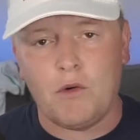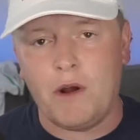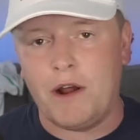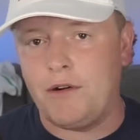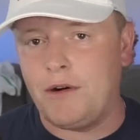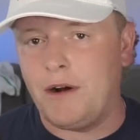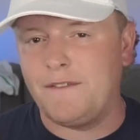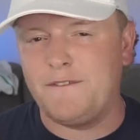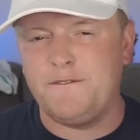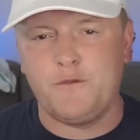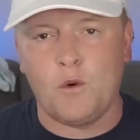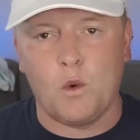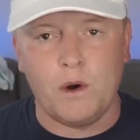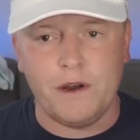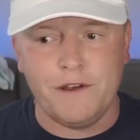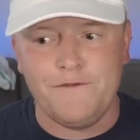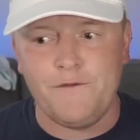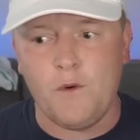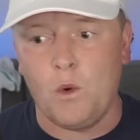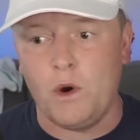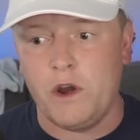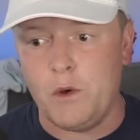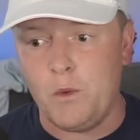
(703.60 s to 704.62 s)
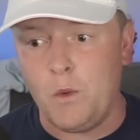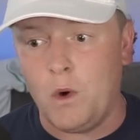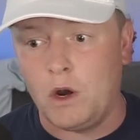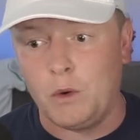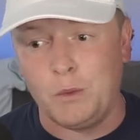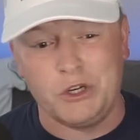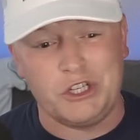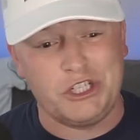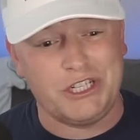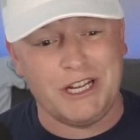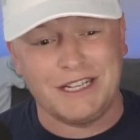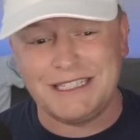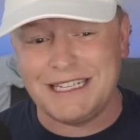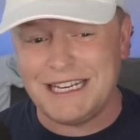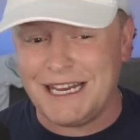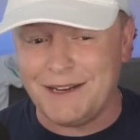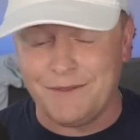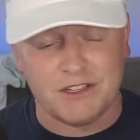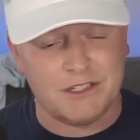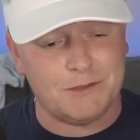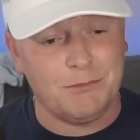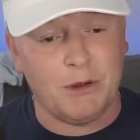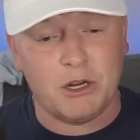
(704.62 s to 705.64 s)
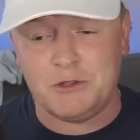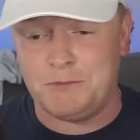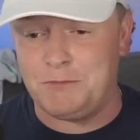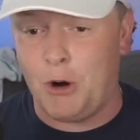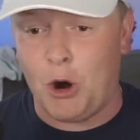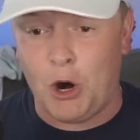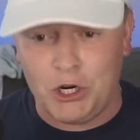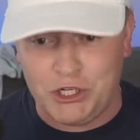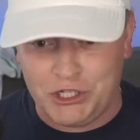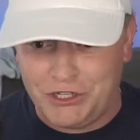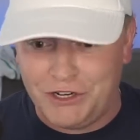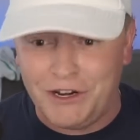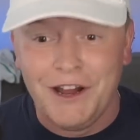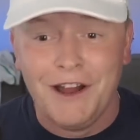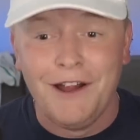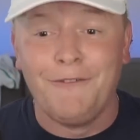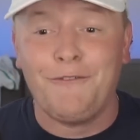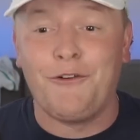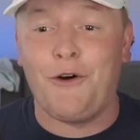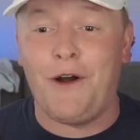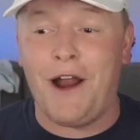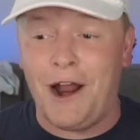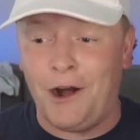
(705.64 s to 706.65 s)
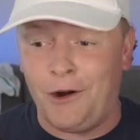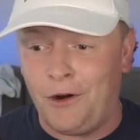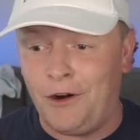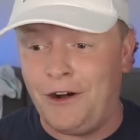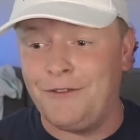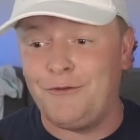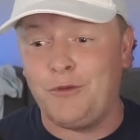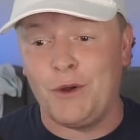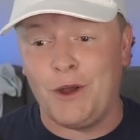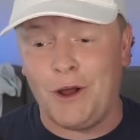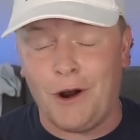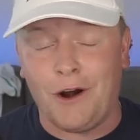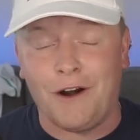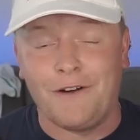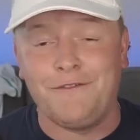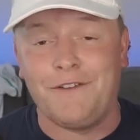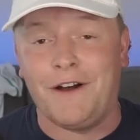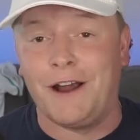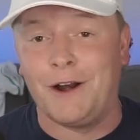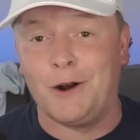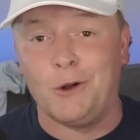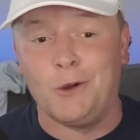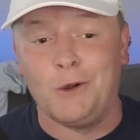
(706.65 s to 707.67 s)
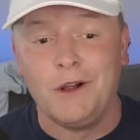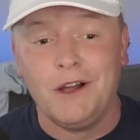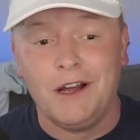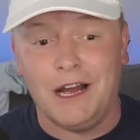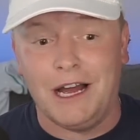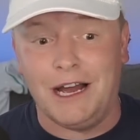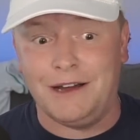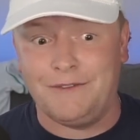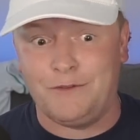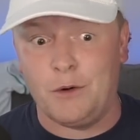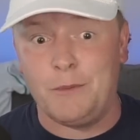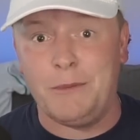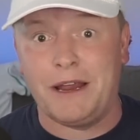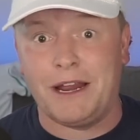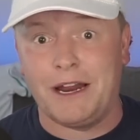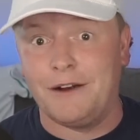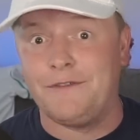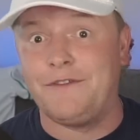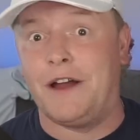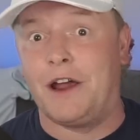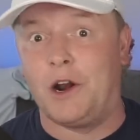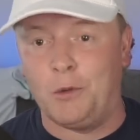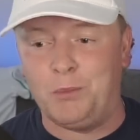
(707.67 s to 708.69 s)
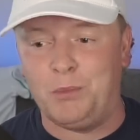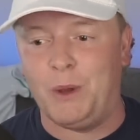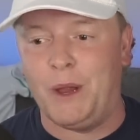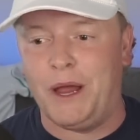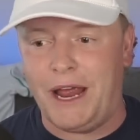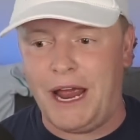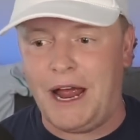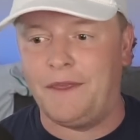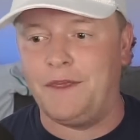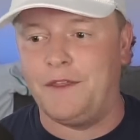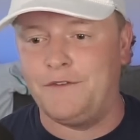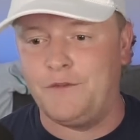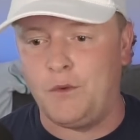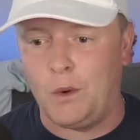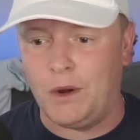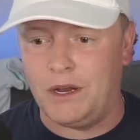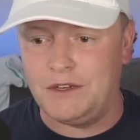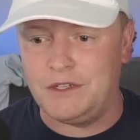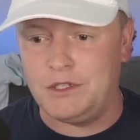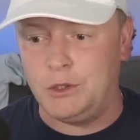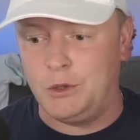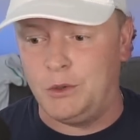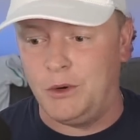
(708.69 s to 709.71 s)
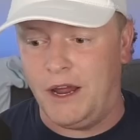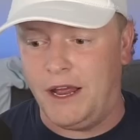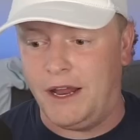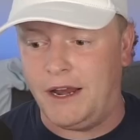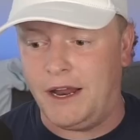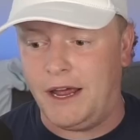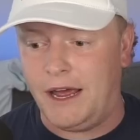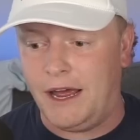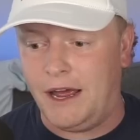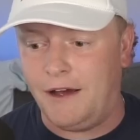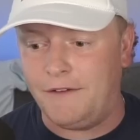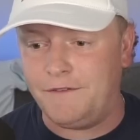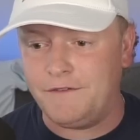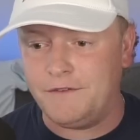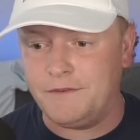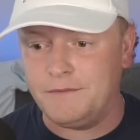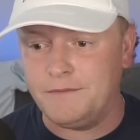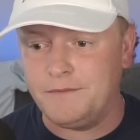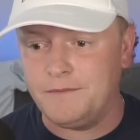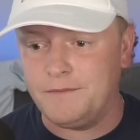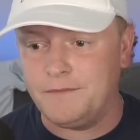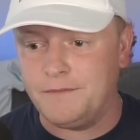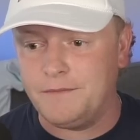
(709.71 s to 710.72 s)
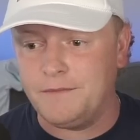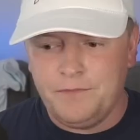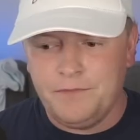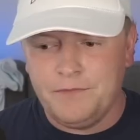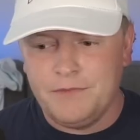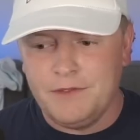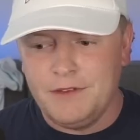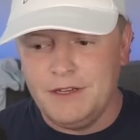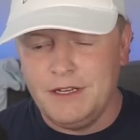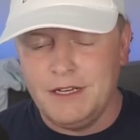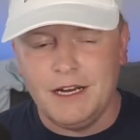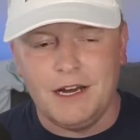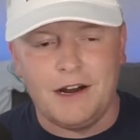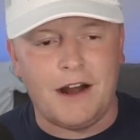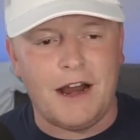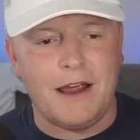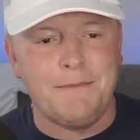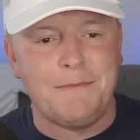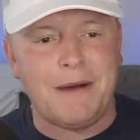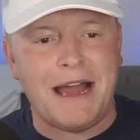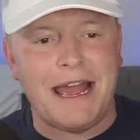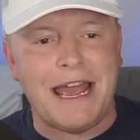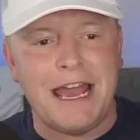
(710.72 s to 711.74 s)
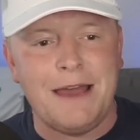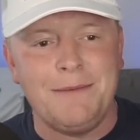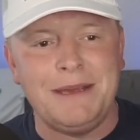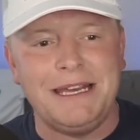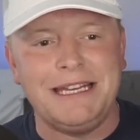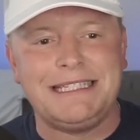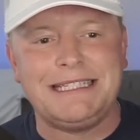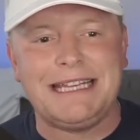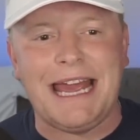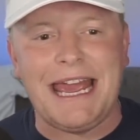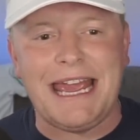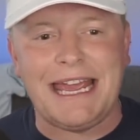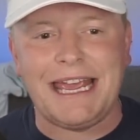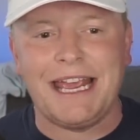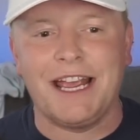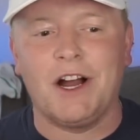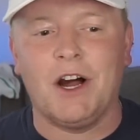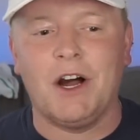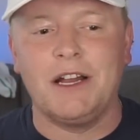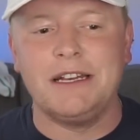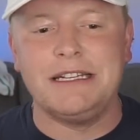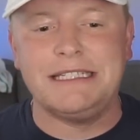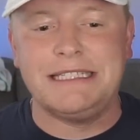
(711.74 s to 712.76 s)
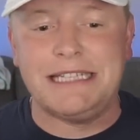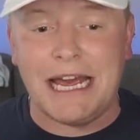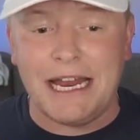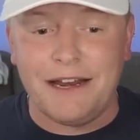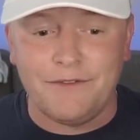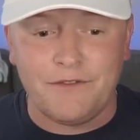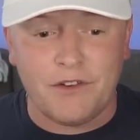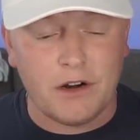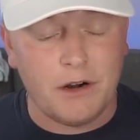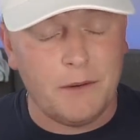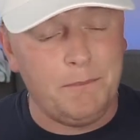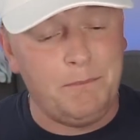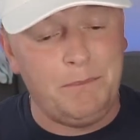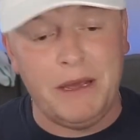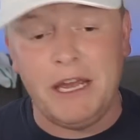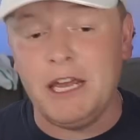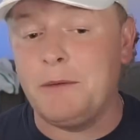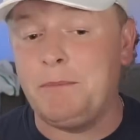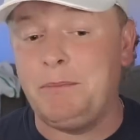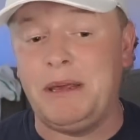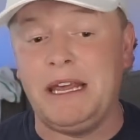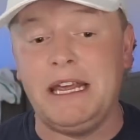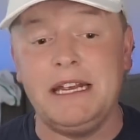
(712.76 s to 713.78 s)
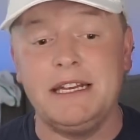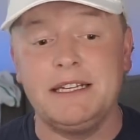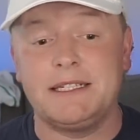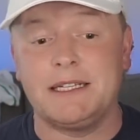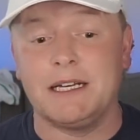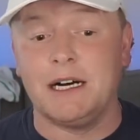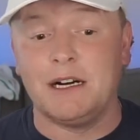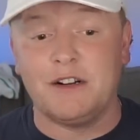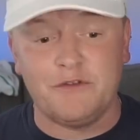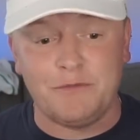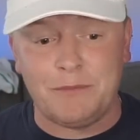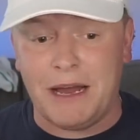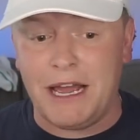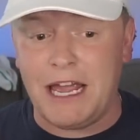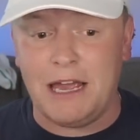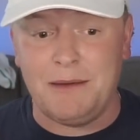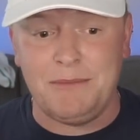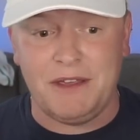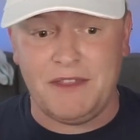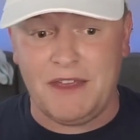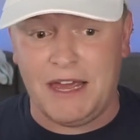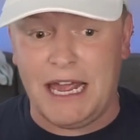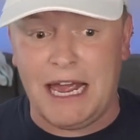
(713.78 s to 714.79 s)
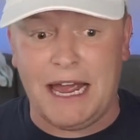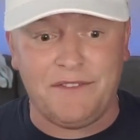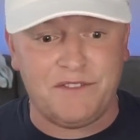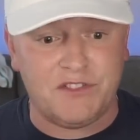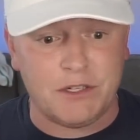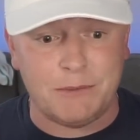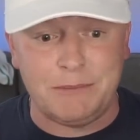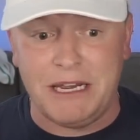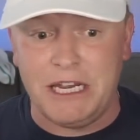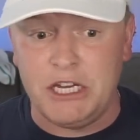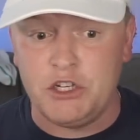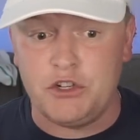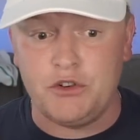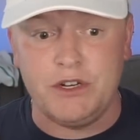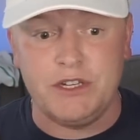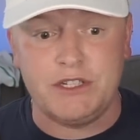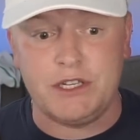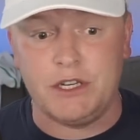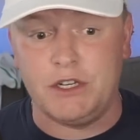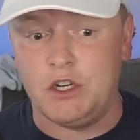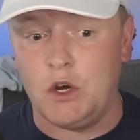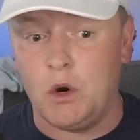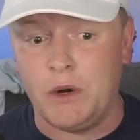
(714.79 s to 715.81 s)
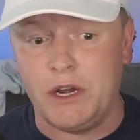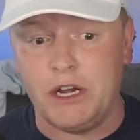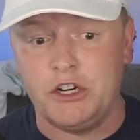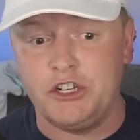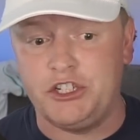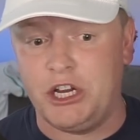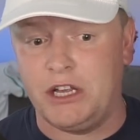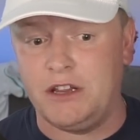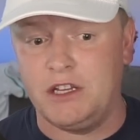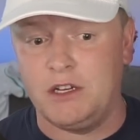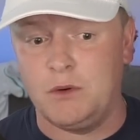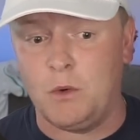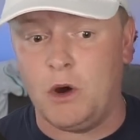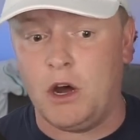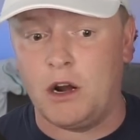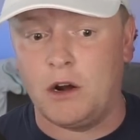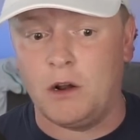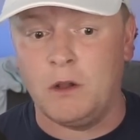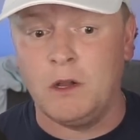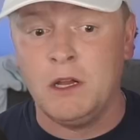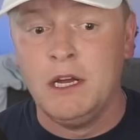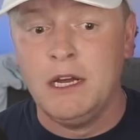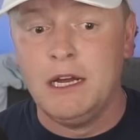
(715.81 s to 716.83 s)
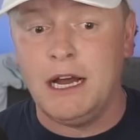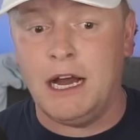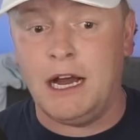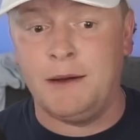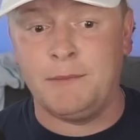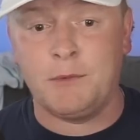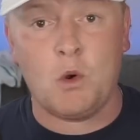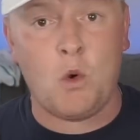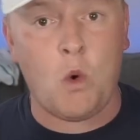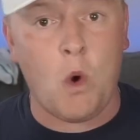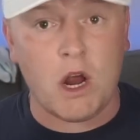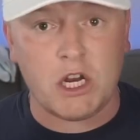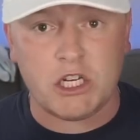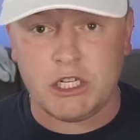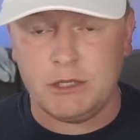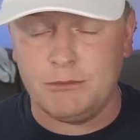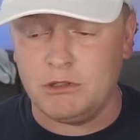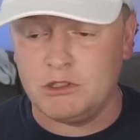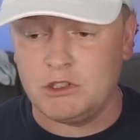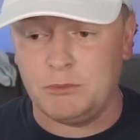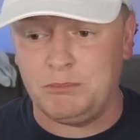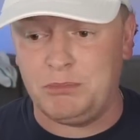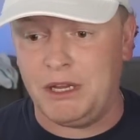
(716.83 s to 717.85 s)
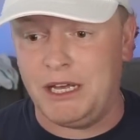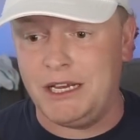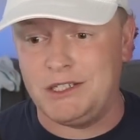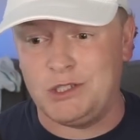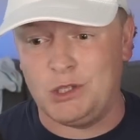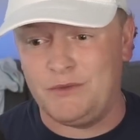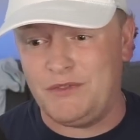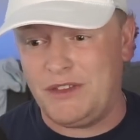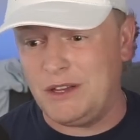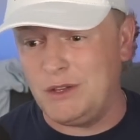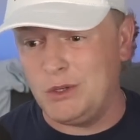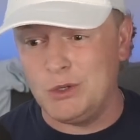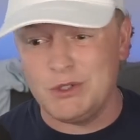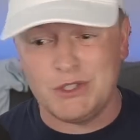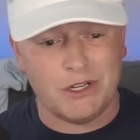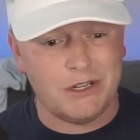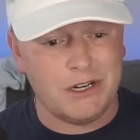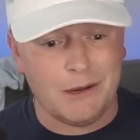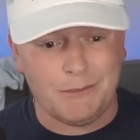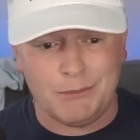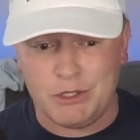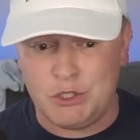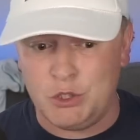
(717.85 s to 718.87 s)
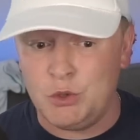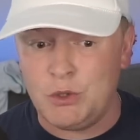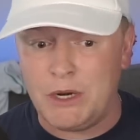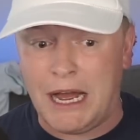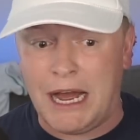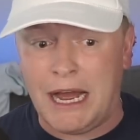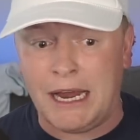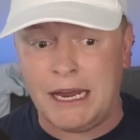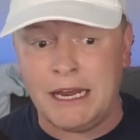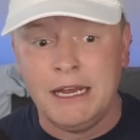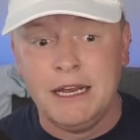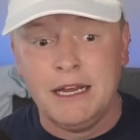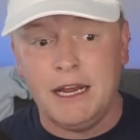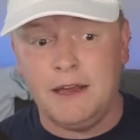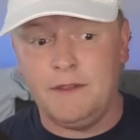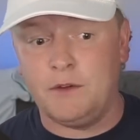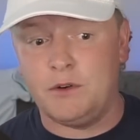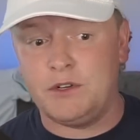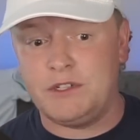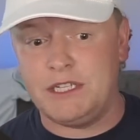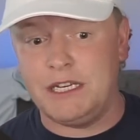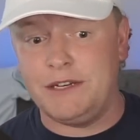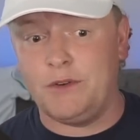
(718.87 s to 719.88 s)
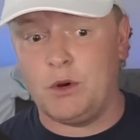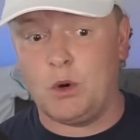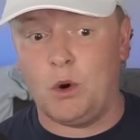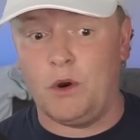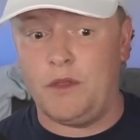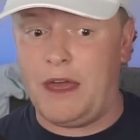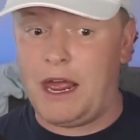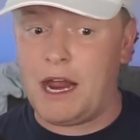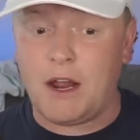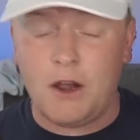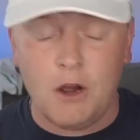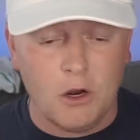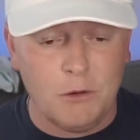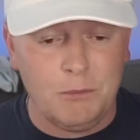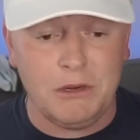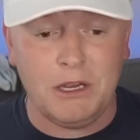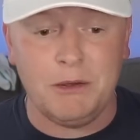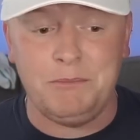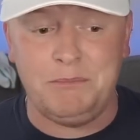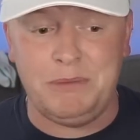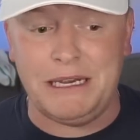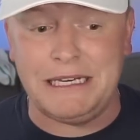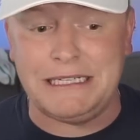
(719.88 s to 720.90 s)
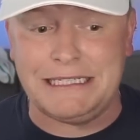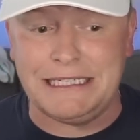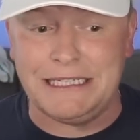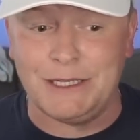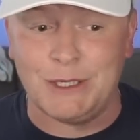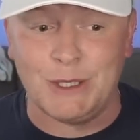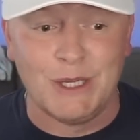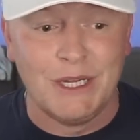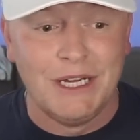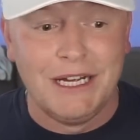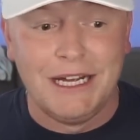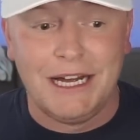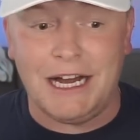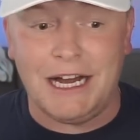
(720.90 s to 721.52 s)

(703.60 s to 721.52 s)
right around 40-41, which doesn't give us much margin for error if we are final, if we're making a final play at the 42.5. All right, Miami taking on Denver. Big piece of Miami. They have some injuries to note here. Jaylen Waddle, questionable to play. So if they lose their number two guy in the receiving core, that could be a big deal.